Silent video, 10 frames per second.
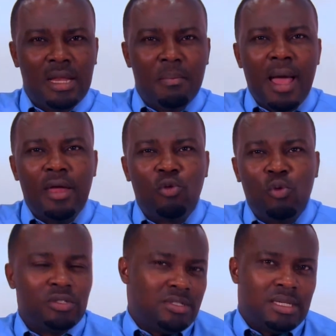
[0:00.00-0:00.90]
a man who
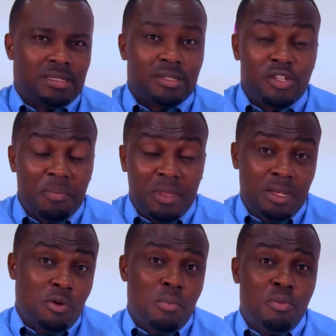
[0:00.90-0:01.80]
was 60-something.
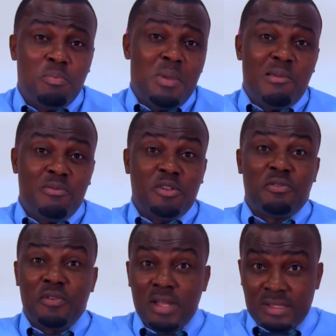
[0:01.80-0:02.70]
They were both marrying for the
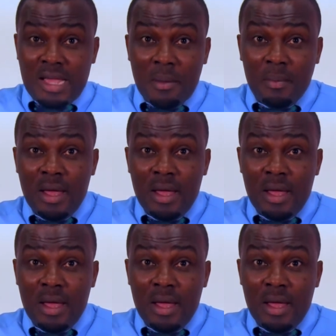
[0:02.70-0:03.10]
first time.